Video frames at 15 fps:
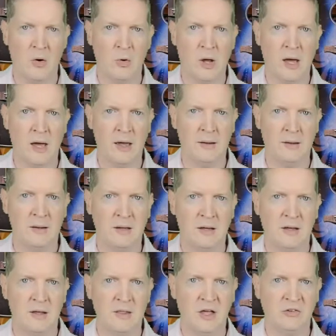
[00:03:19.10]
Okay,
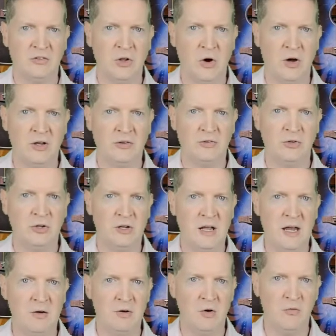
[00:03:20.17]
that's nice. You can
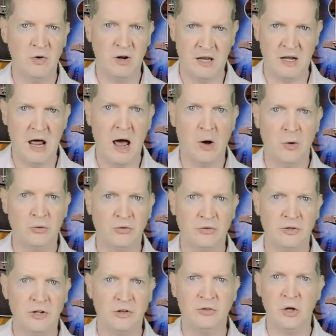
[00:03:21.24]
hear it ringing out.
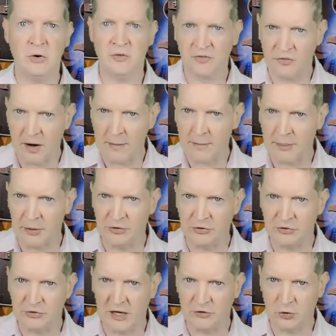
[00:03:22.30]
There's no fret
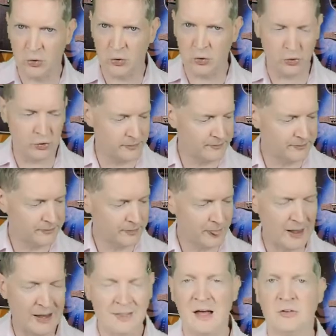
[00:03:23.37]
buzz at all,
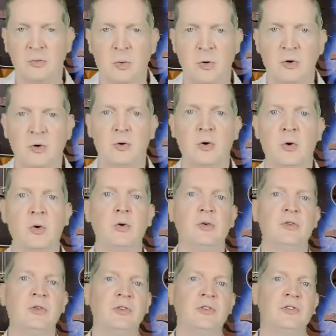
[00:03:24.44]
and that's what your
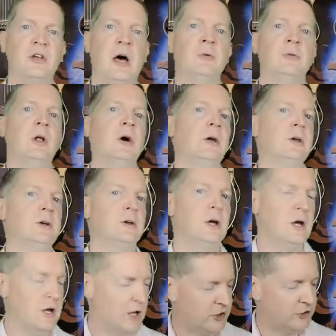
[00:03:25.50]
chord should sound like.
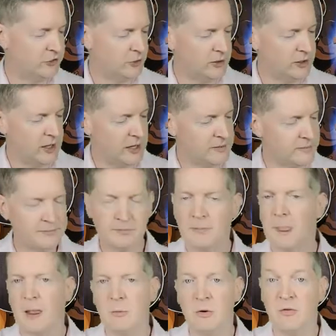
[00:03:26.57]
So again,
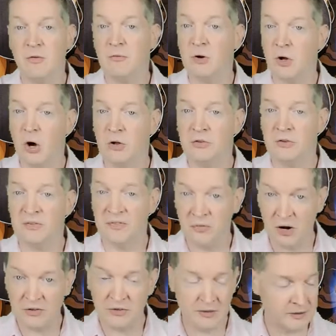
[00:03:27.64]
with regard to
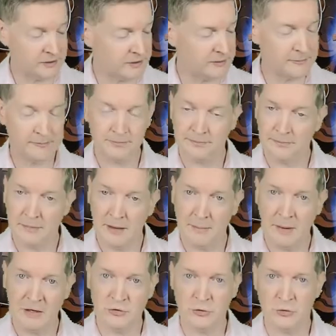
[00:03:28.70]
fretting,
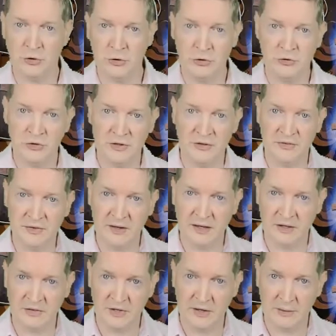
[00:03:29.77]
make sure you're using the
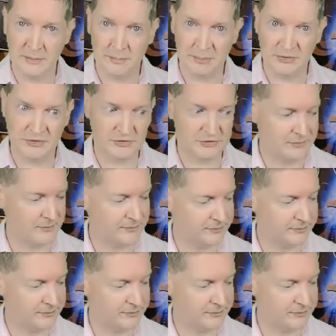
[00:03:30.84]
fingertips.